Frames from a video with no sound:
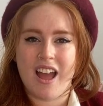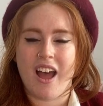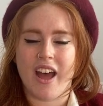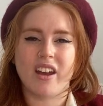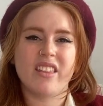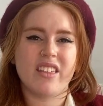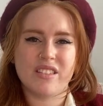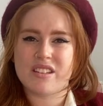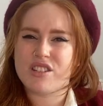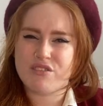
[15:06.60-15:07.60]
And I think
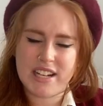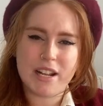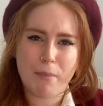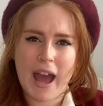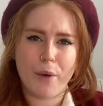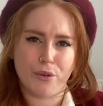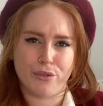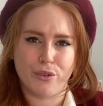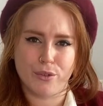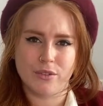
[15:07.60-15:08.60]
that's really
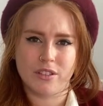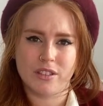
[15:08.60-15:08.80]
powerful.